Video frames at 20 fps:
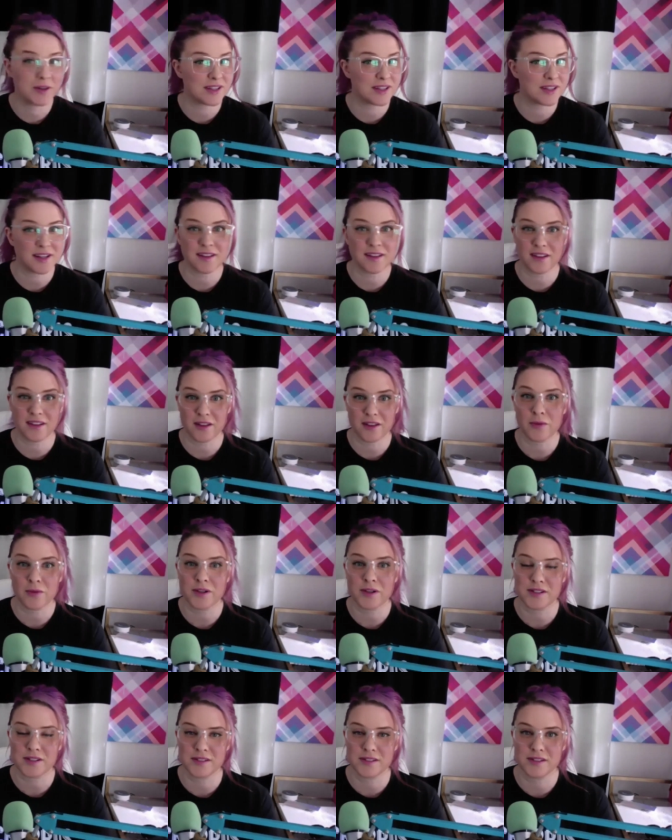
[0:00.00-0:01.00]
any of the other
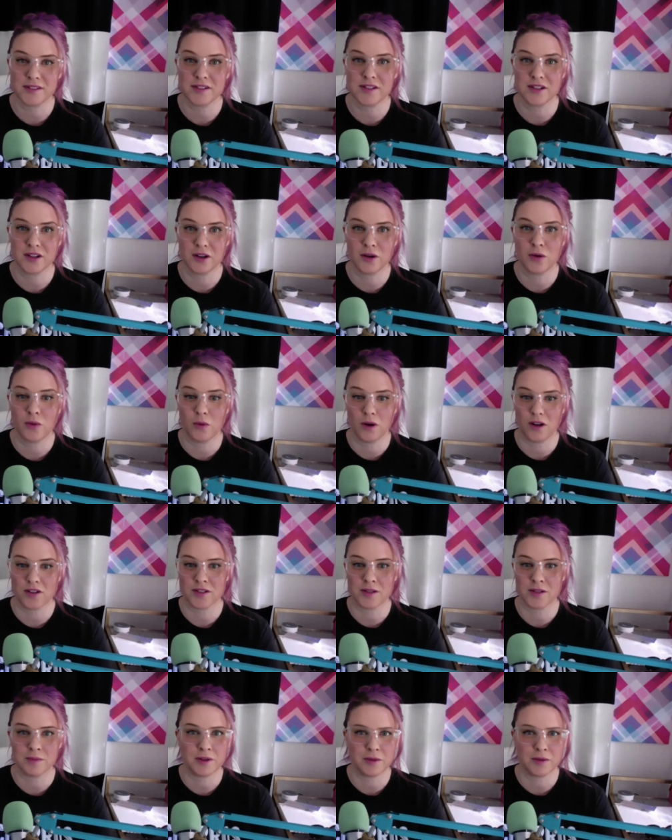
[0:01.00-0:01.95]
ones to go watch them.